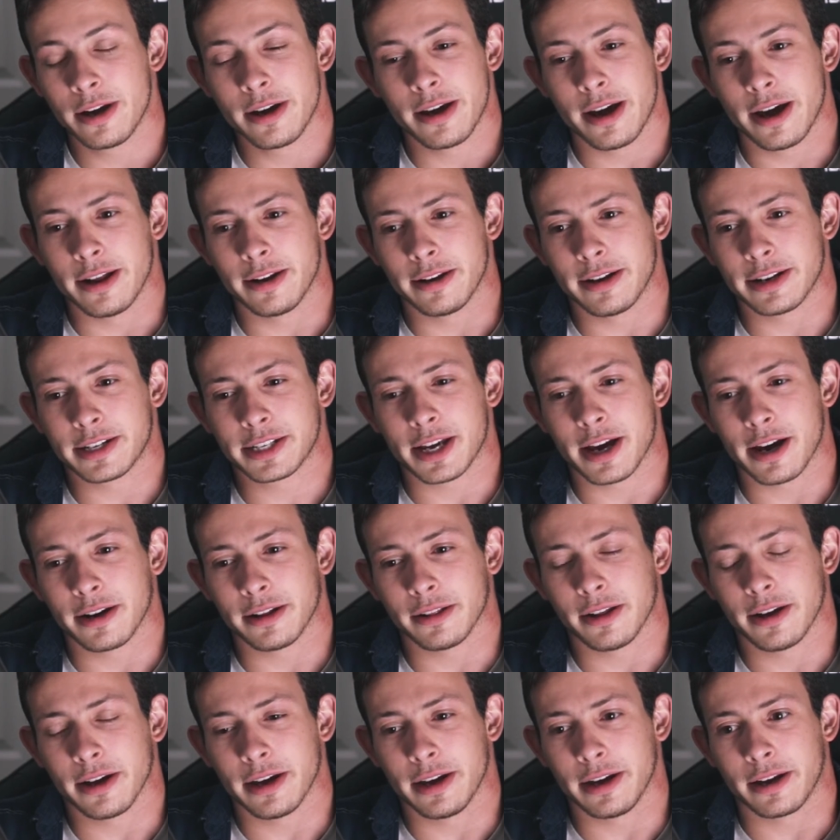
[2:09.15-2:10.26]
And then that's kind of
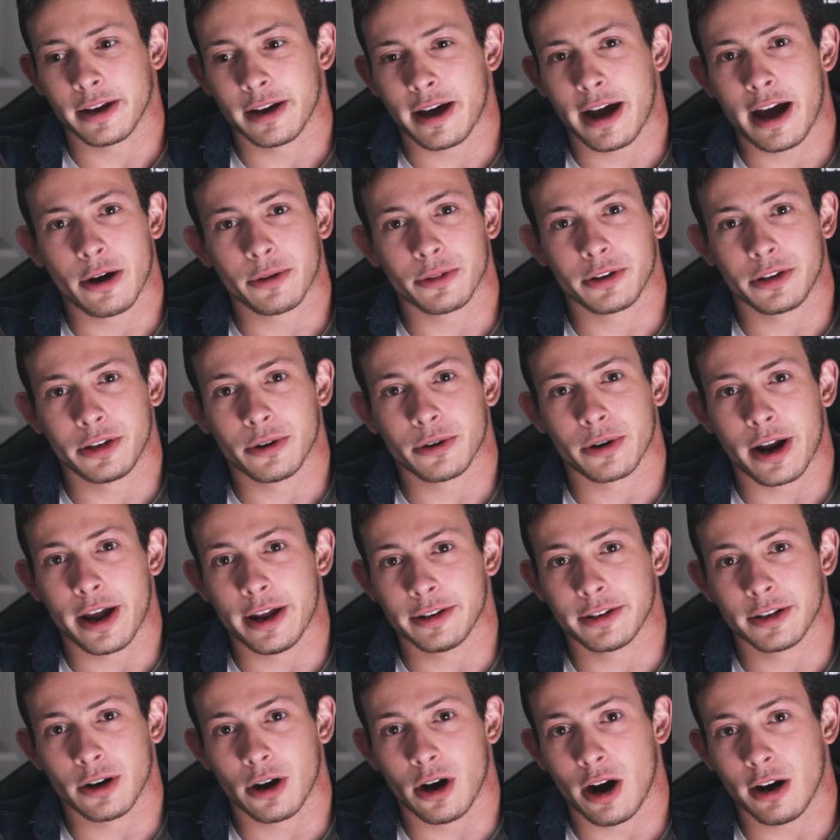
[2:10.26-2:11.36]
like how the year
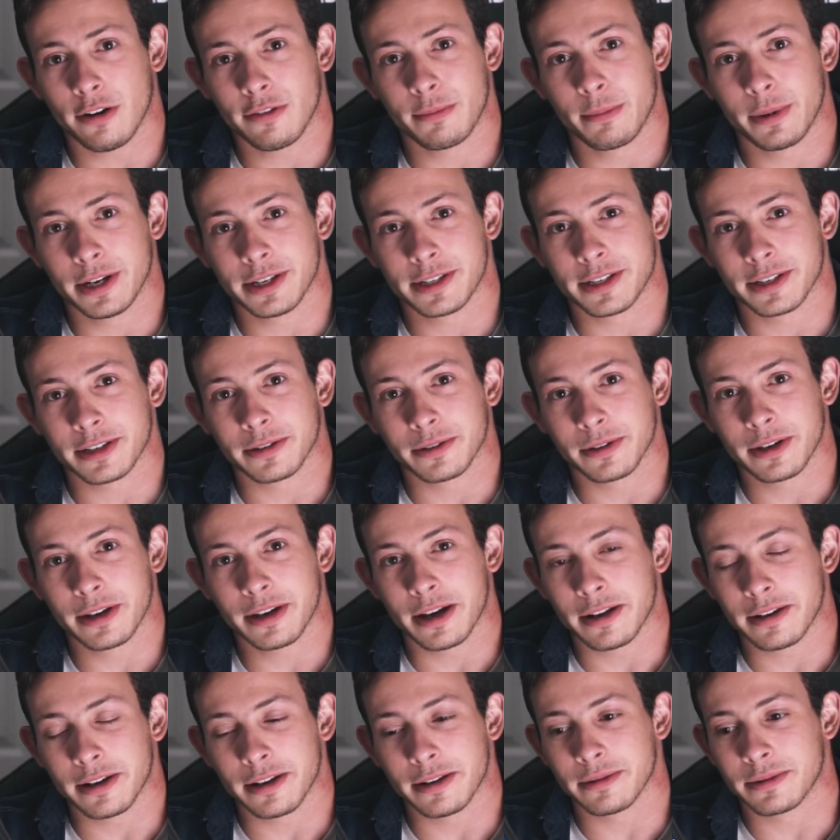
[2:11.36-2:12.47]
ended off, basically.
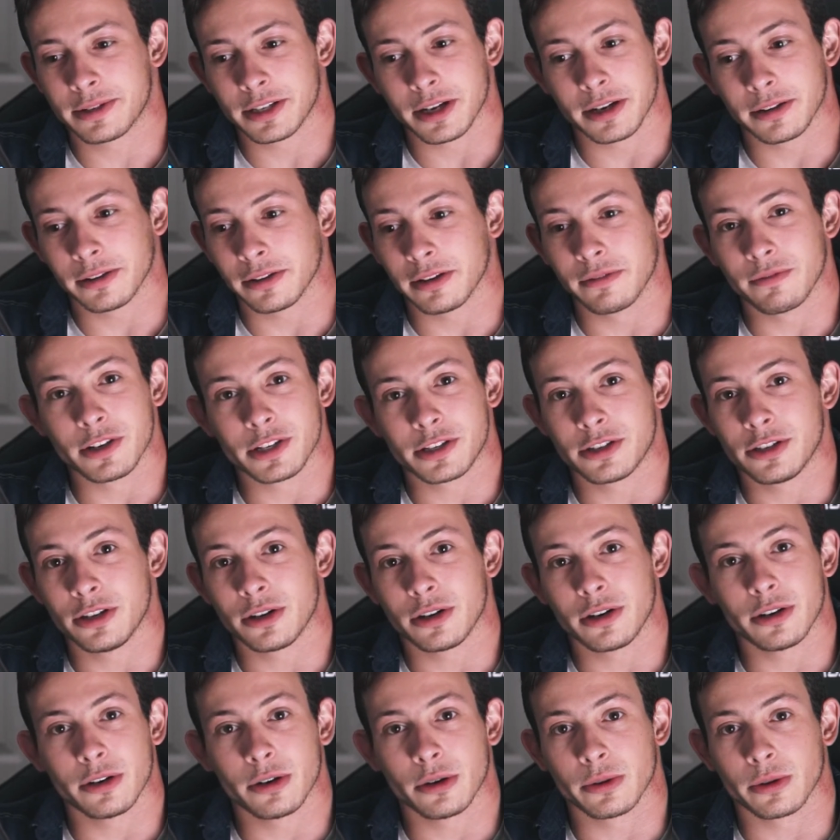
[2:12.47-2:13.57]
And then suddenly this year,
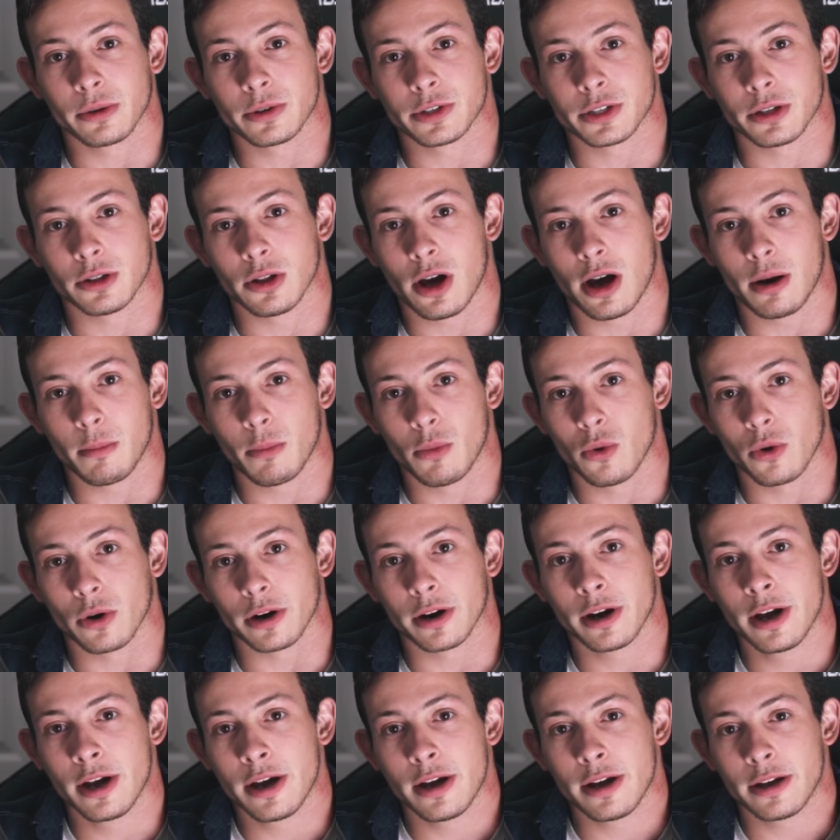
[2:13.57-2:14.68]
you know, there was a lot more
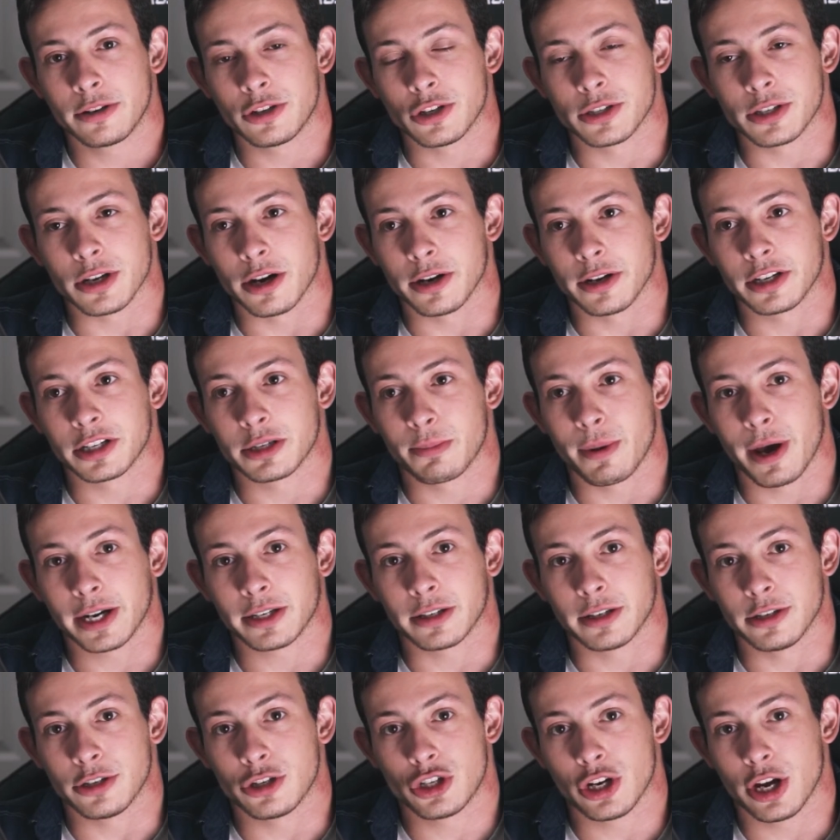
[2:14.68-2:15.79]
just
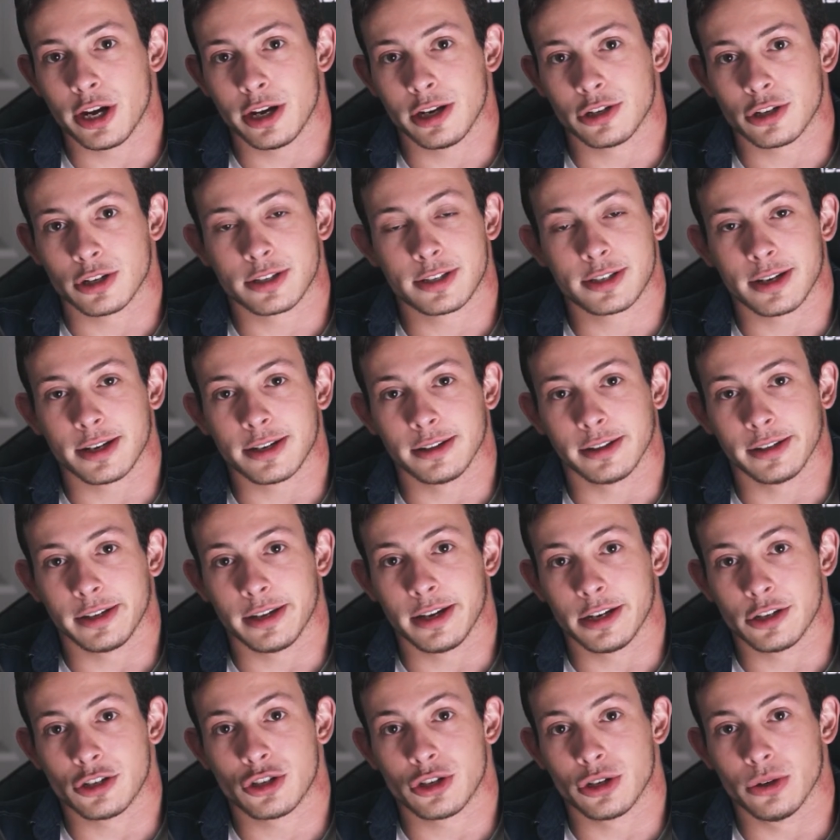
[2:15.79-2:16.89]
unexpected change that suddenly
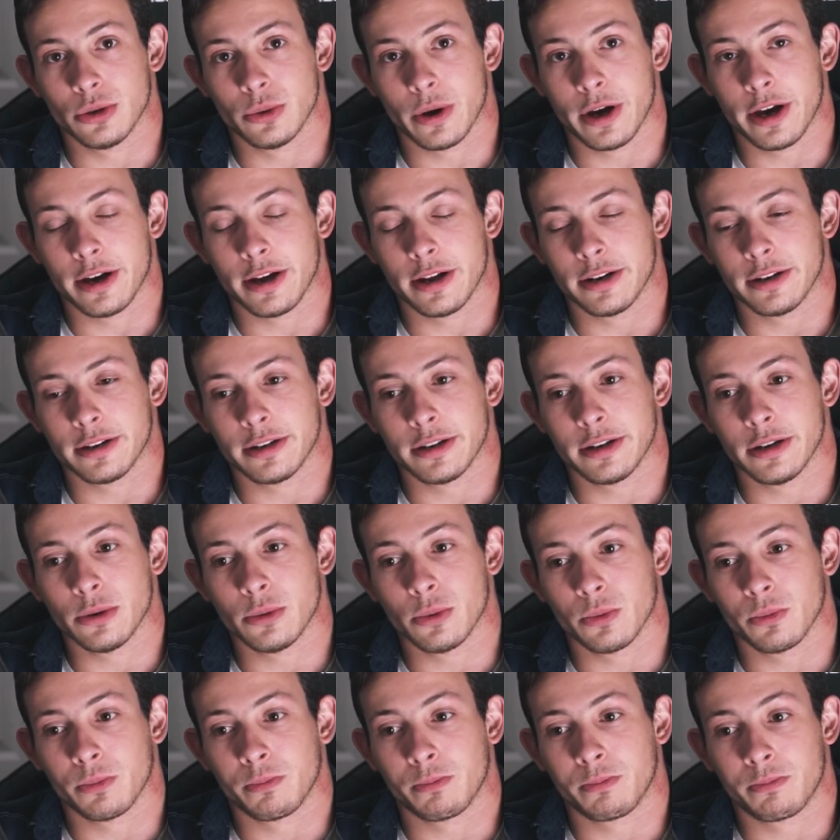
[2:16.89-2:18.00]
hit you, and
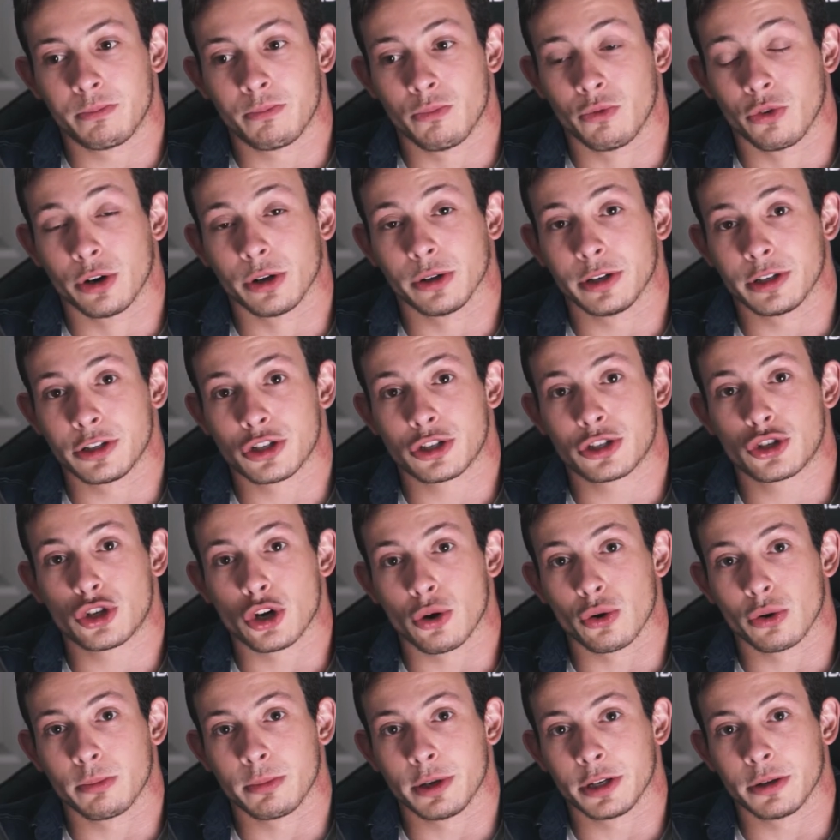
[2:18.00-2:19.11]
it really just
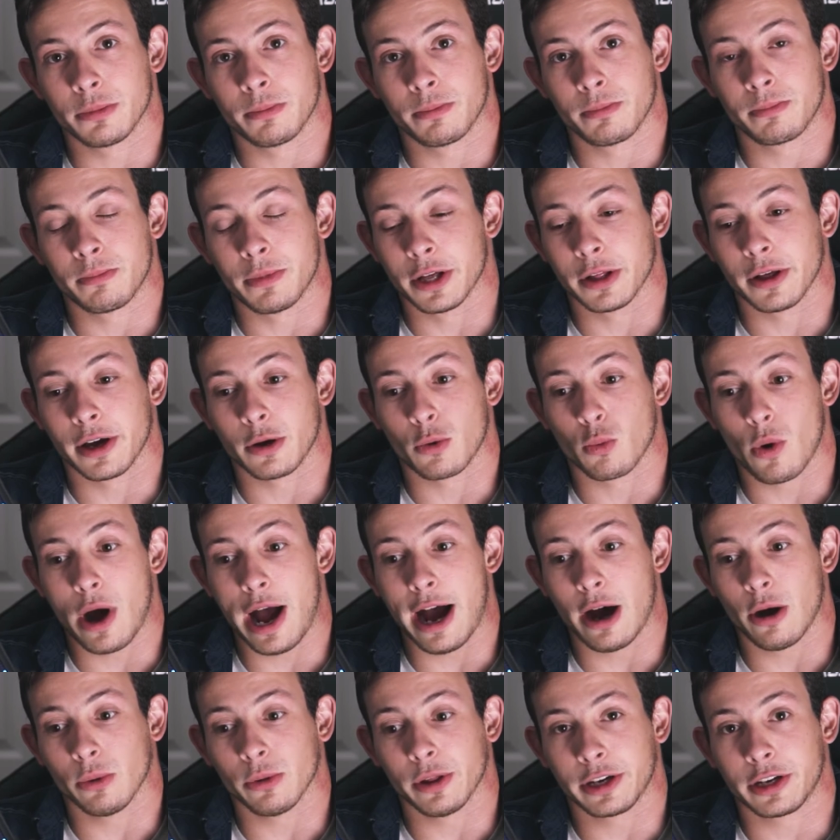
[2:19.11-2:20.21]
showed me to be like,
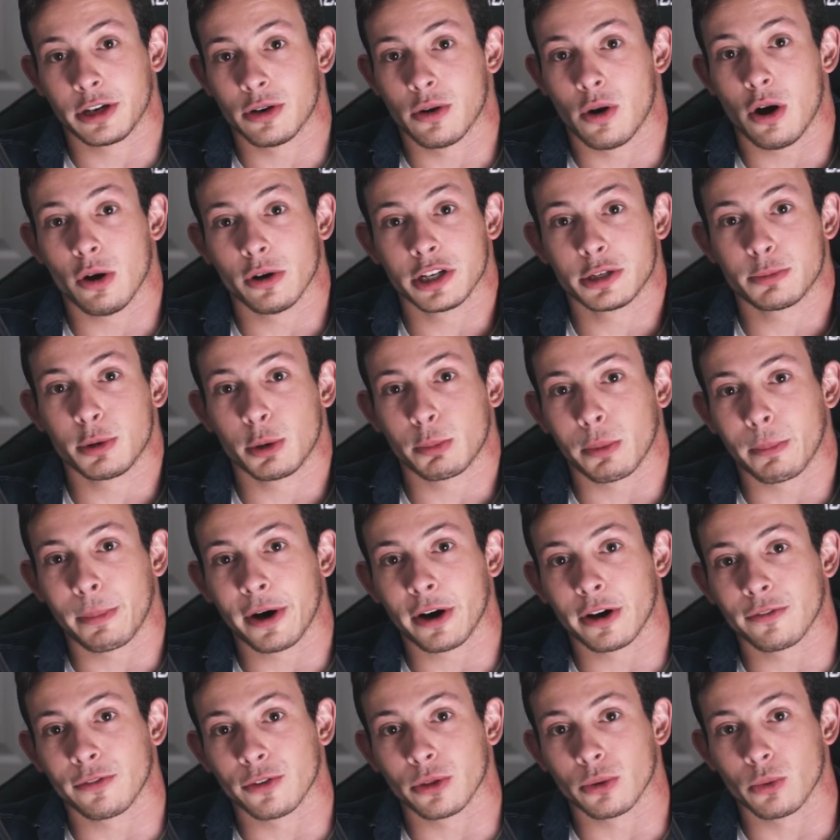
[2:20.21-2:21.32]
wow, like, you know, always be
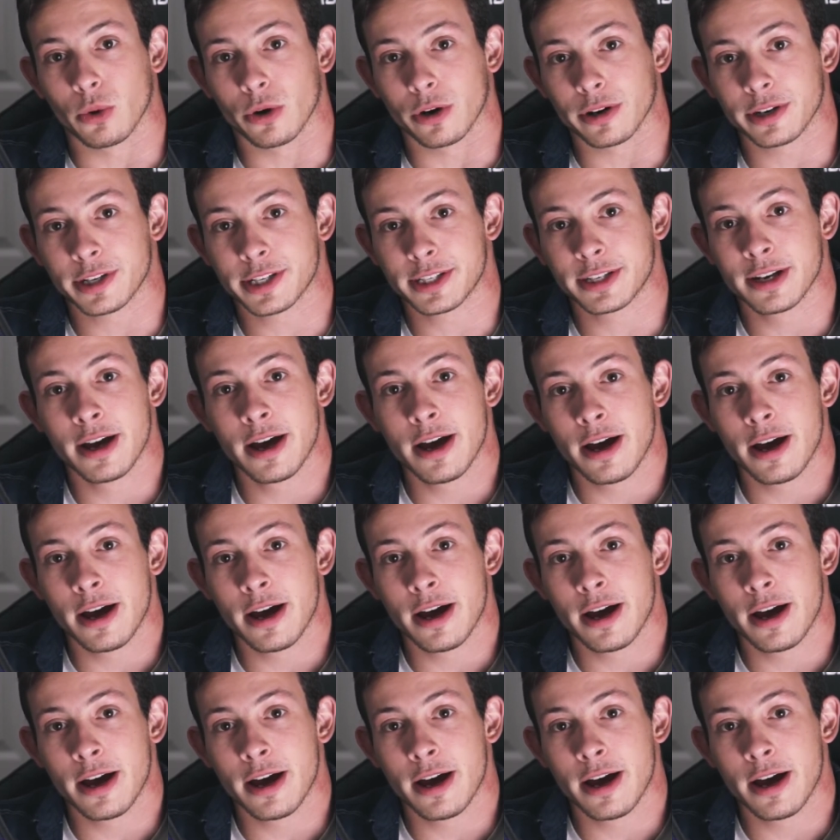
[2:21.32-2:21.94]
prepared for the worst.